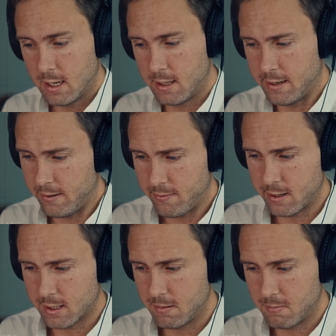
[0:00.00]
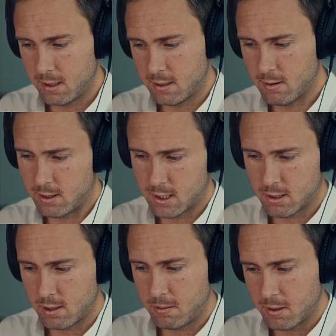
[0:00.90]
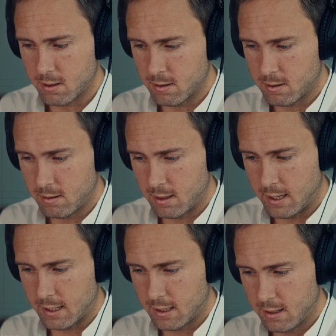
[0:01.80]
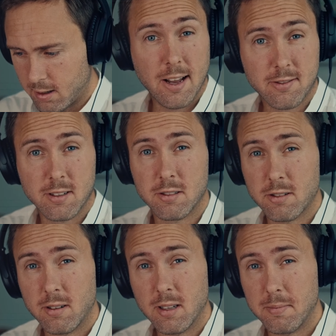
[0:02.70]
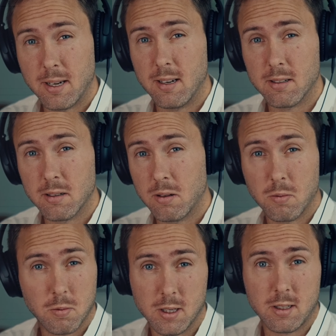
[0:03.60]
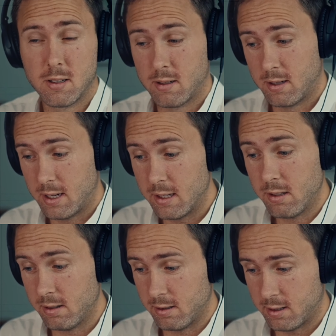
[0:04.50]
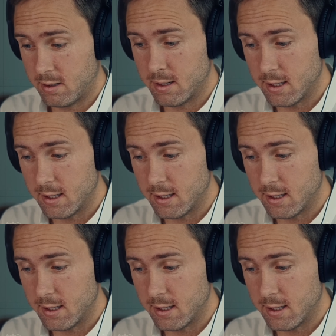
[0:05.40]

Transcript: And therefore it can be so extremely good to have control about what enters the